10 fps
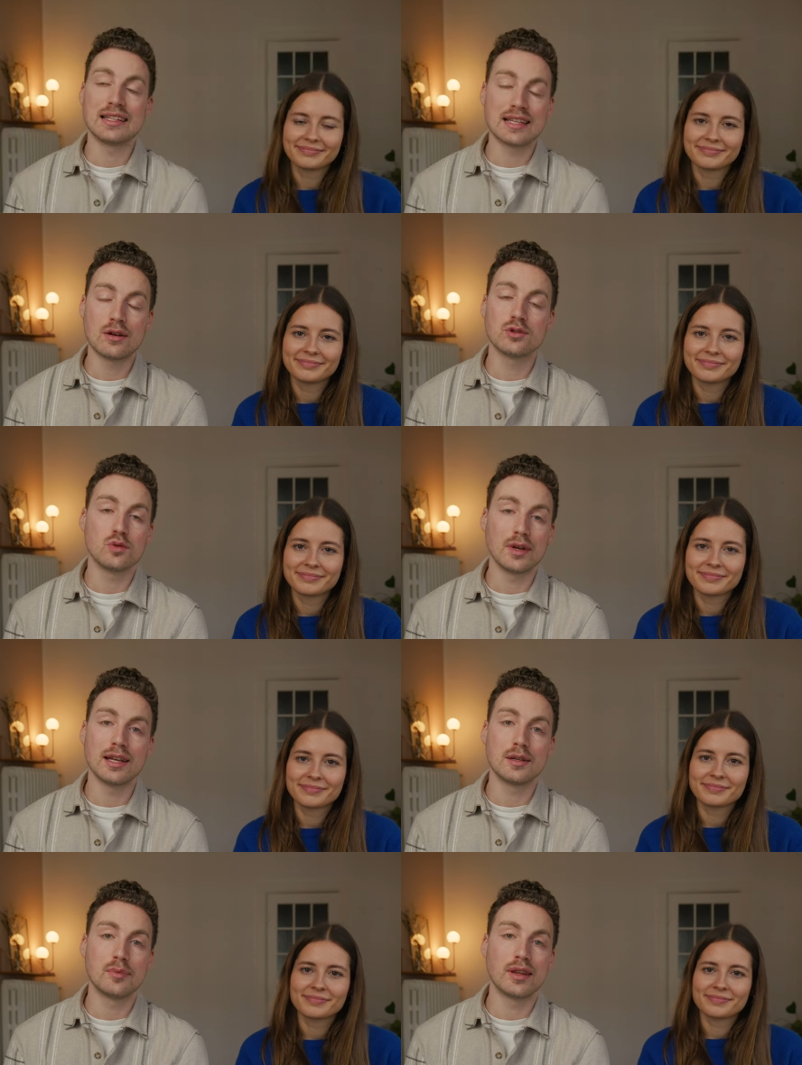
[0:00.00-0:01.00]
Speaker 1: It sounds
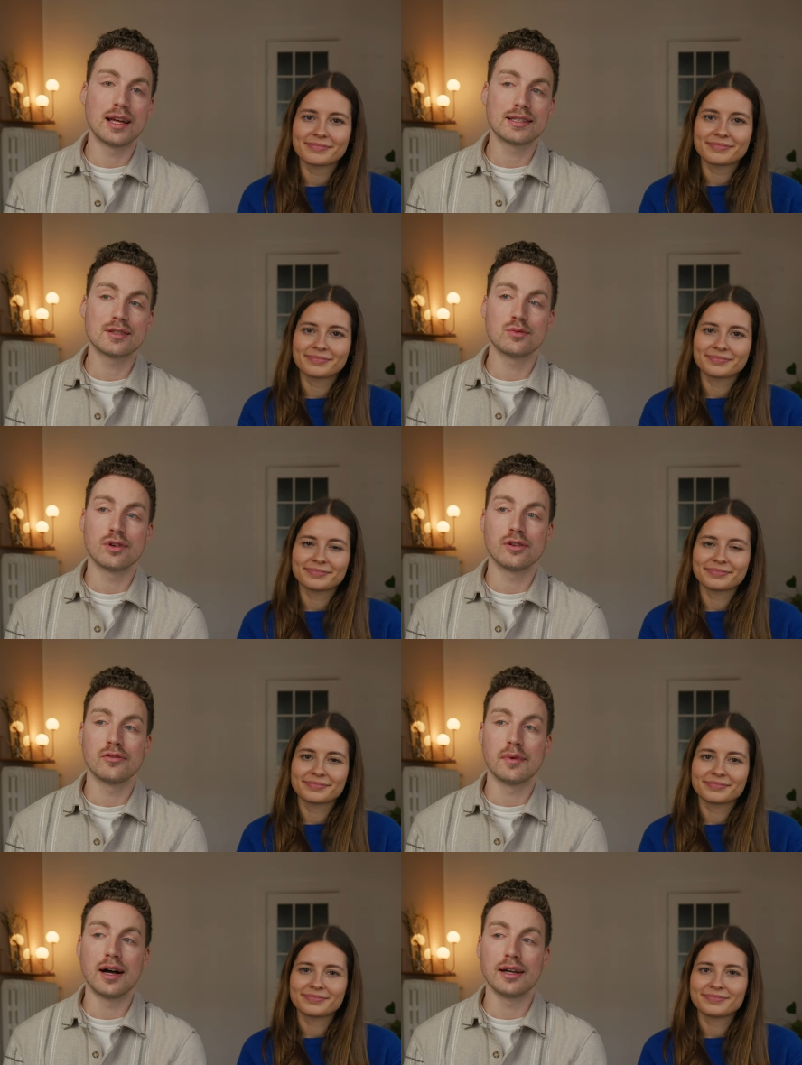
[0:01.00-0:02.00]
weird, but that's one
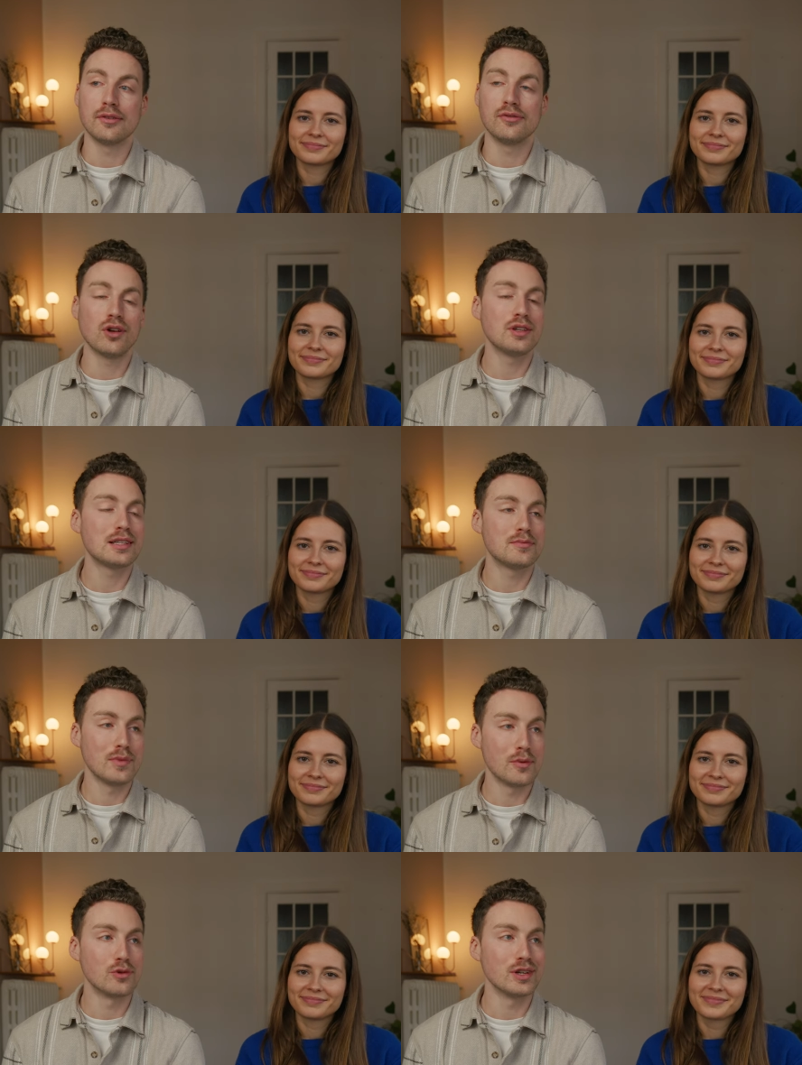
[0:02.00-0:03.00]
of my fondest
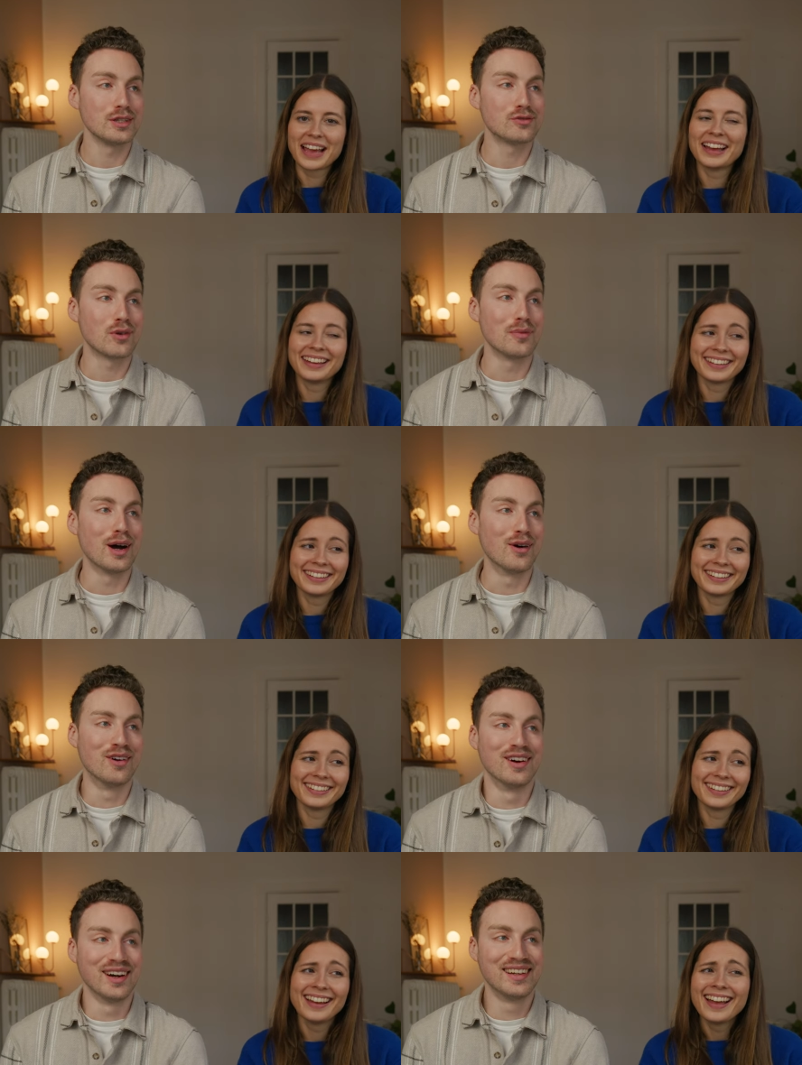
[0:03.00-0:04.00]
memories from our
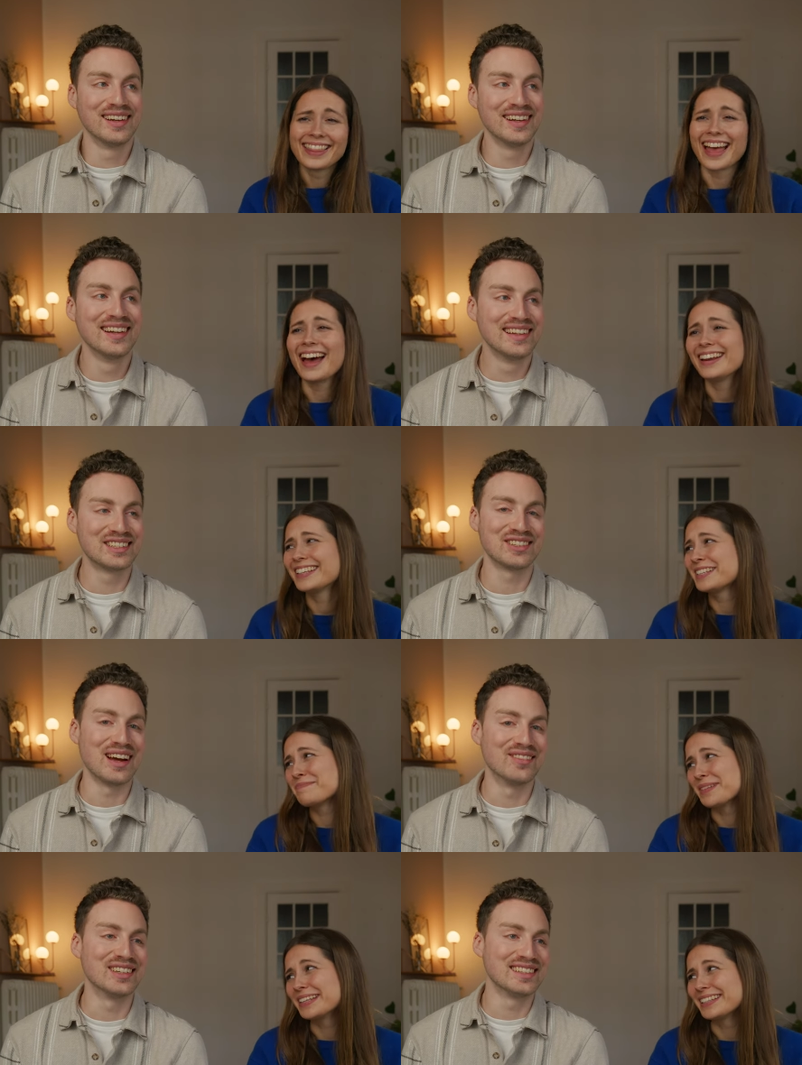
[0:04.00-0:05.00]
Speaker 2: travels. It's
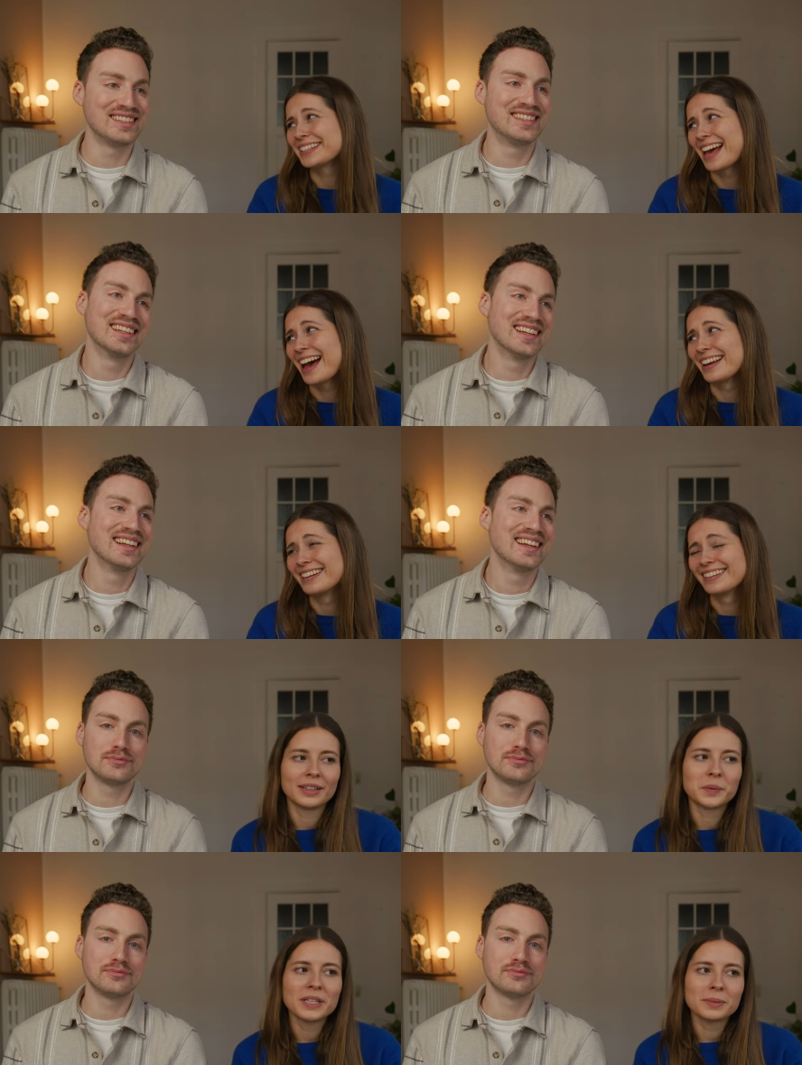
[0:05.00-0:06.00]
a bit
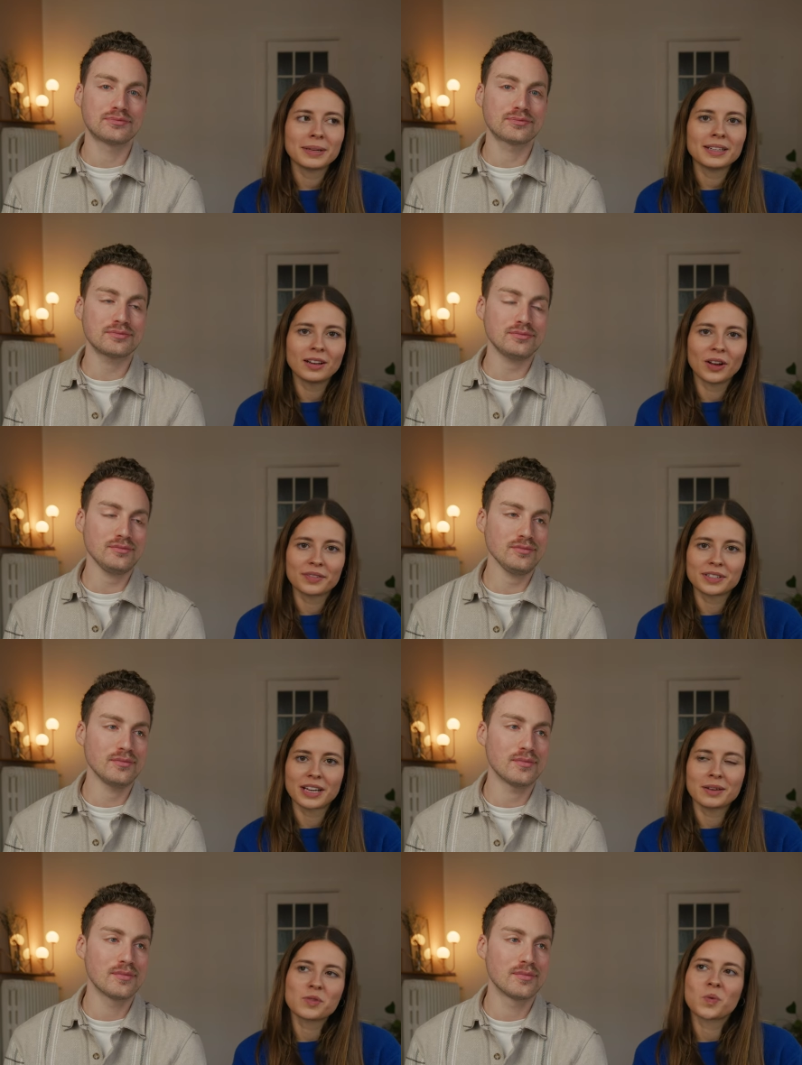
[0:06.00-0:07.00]
sad. We spent a lot of
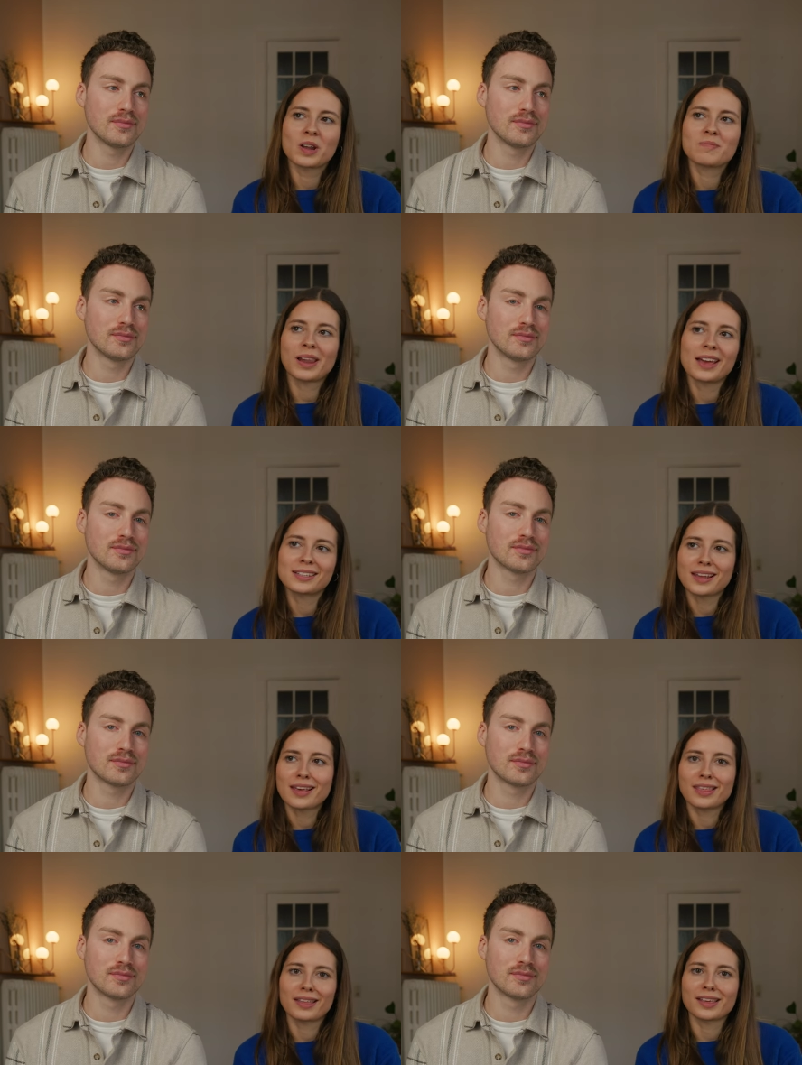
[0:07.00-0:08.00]
time in one place, and
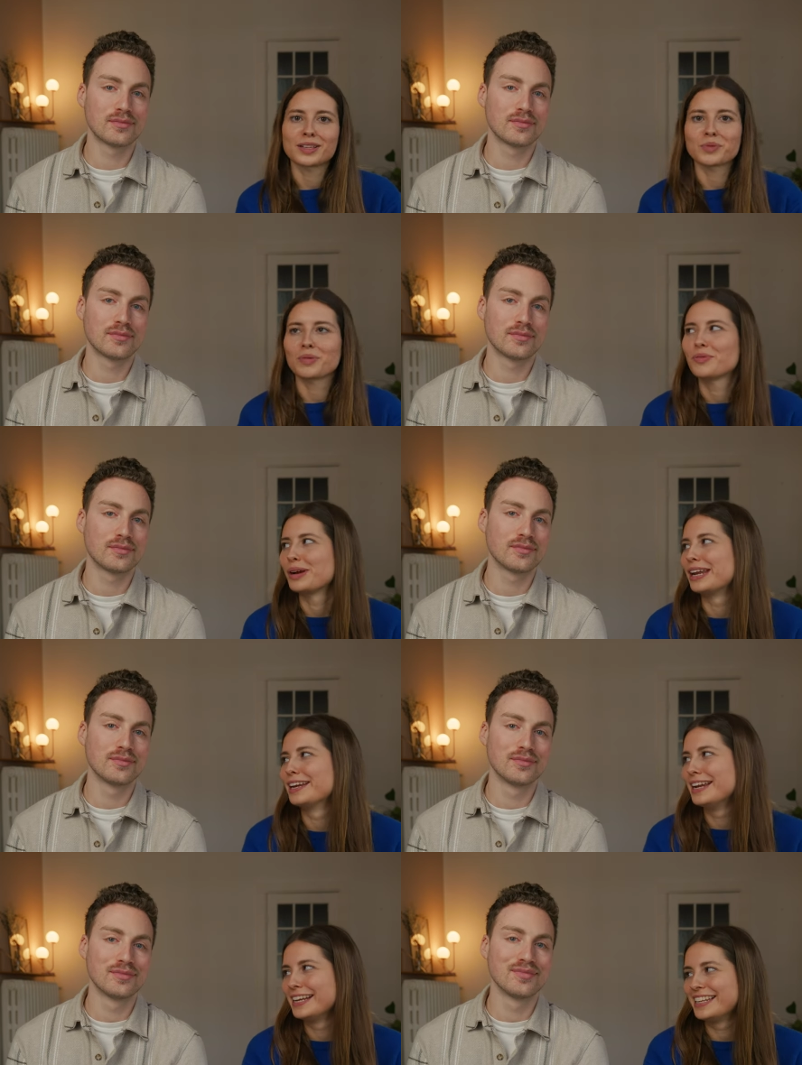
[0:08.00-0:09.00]
I think that's what we
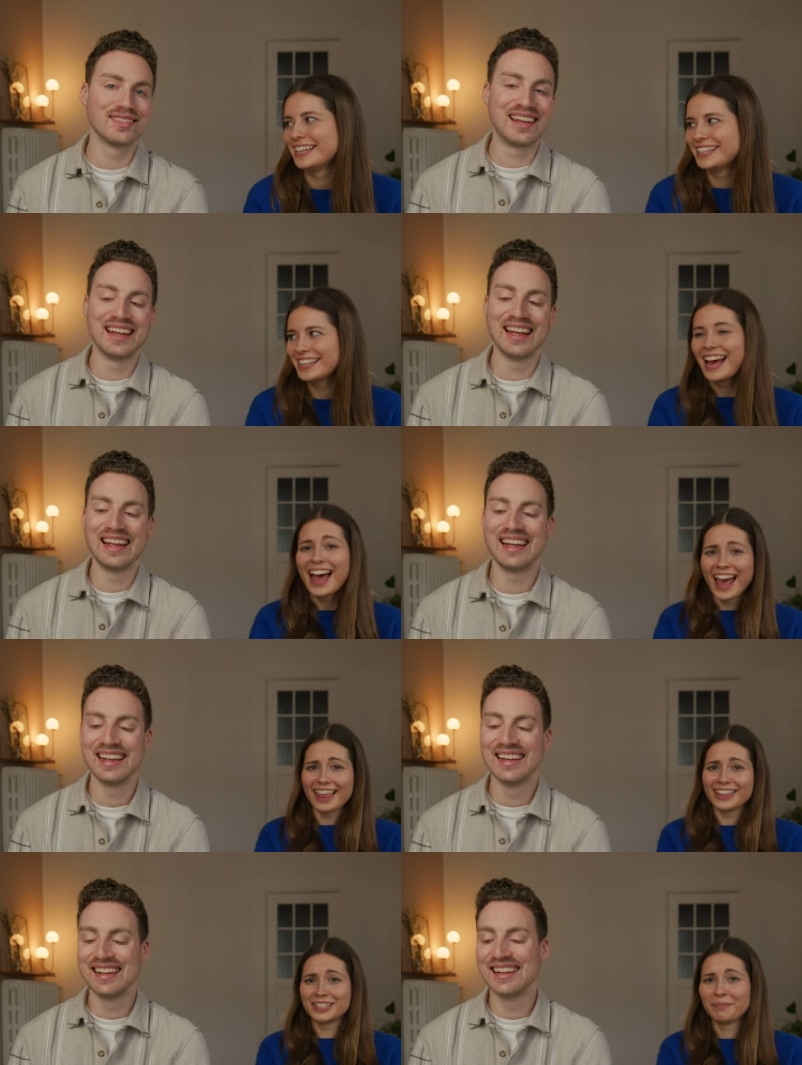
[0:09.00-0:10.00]
really needed
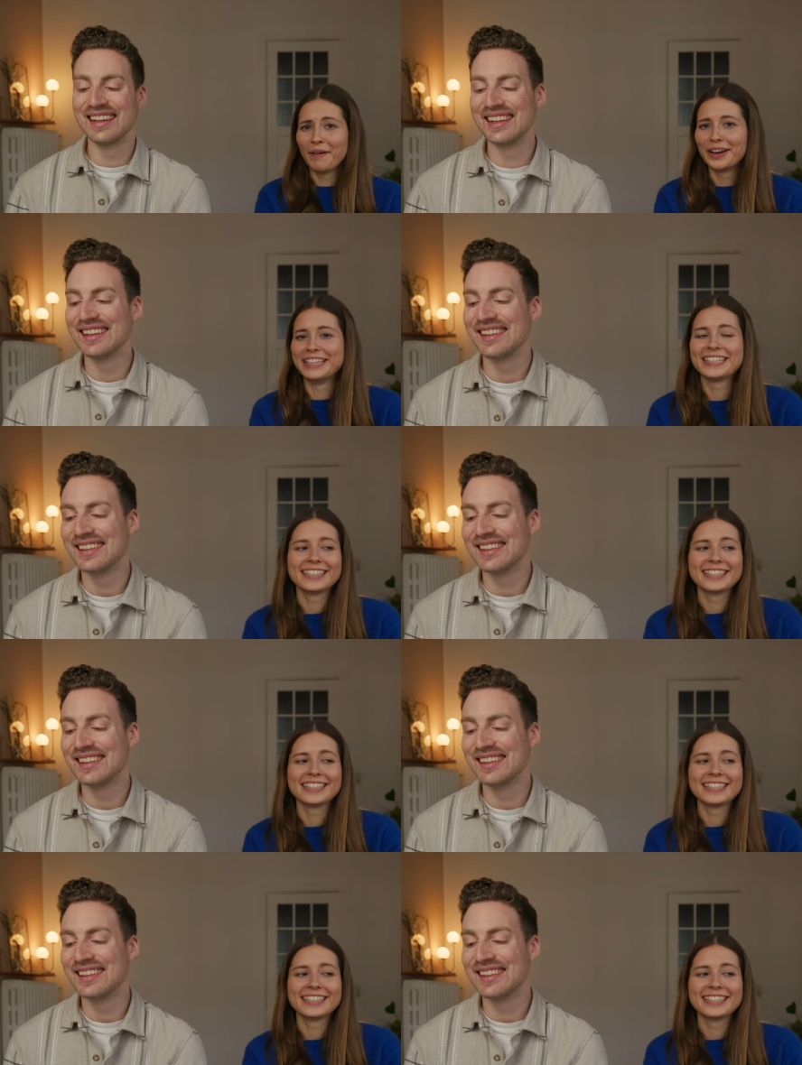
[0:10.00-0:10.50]
at this point.